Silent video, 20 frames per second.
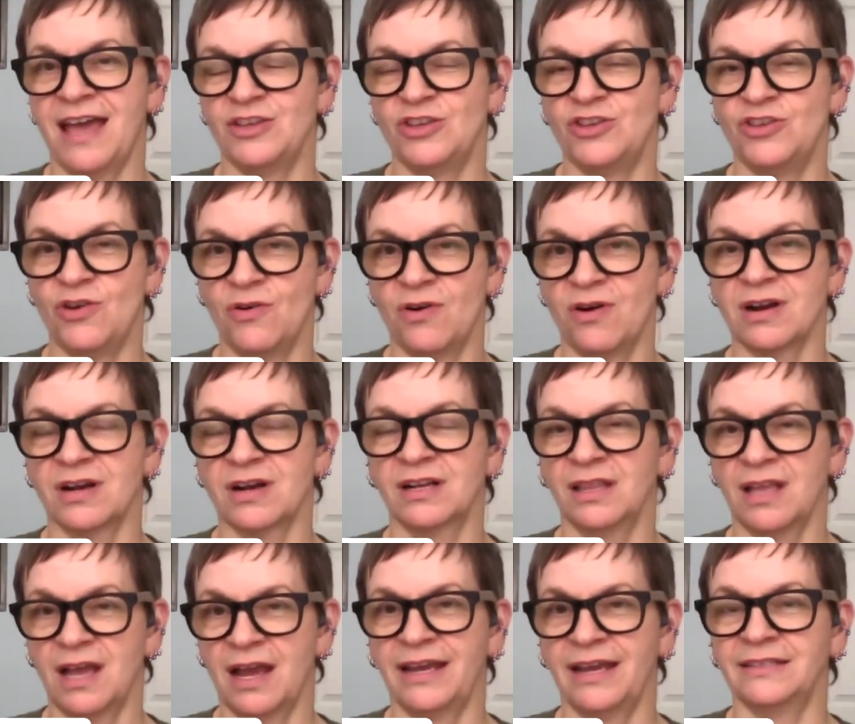that
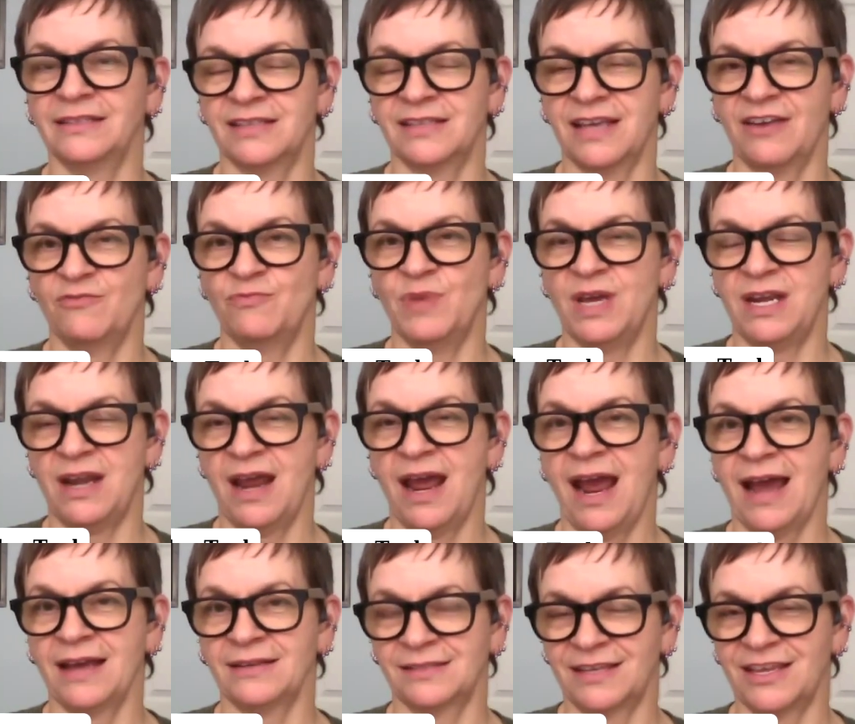your clients have
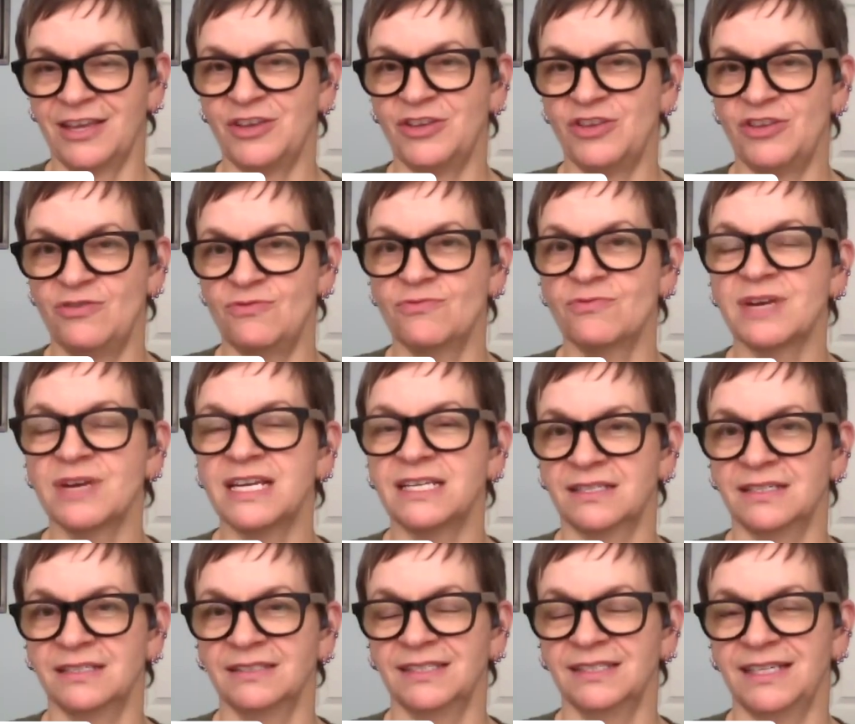been asking you
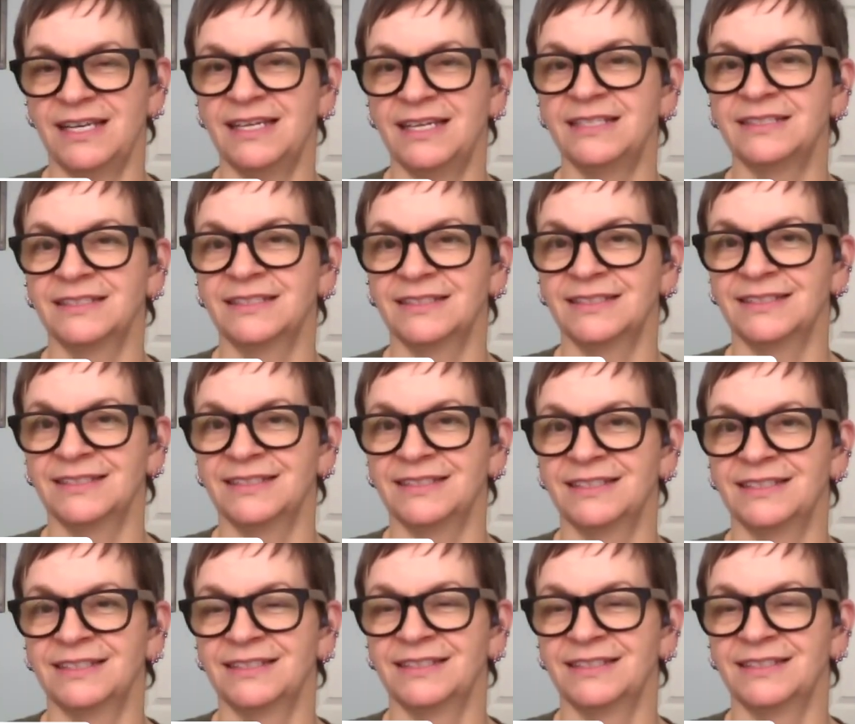recently?